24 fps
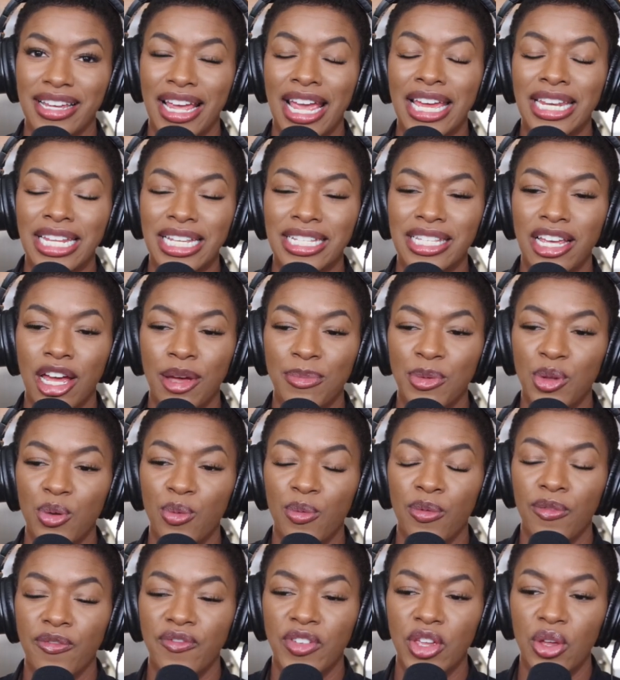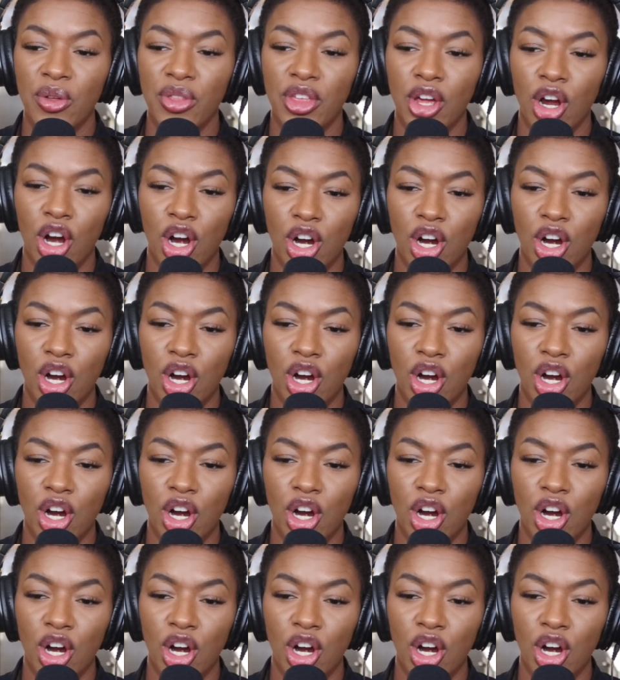anytime you feel the